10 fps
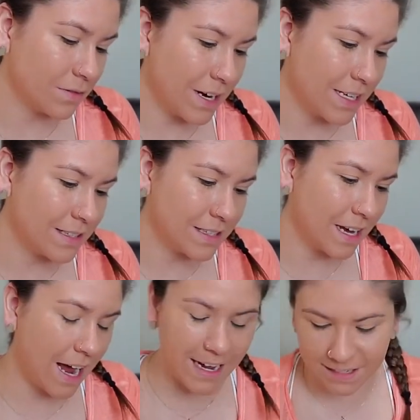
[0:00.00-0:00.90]
risk
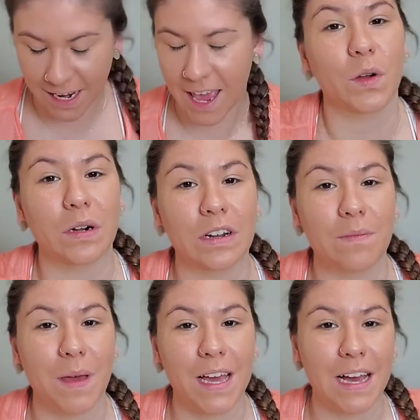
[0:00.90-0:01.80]
I take
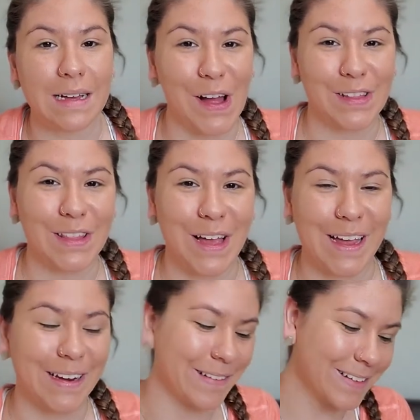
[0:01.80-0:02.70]
ordering makeup
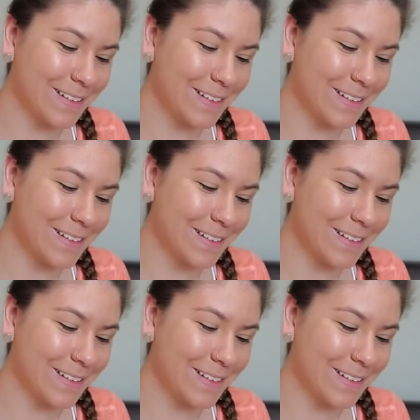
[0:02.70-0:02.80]
online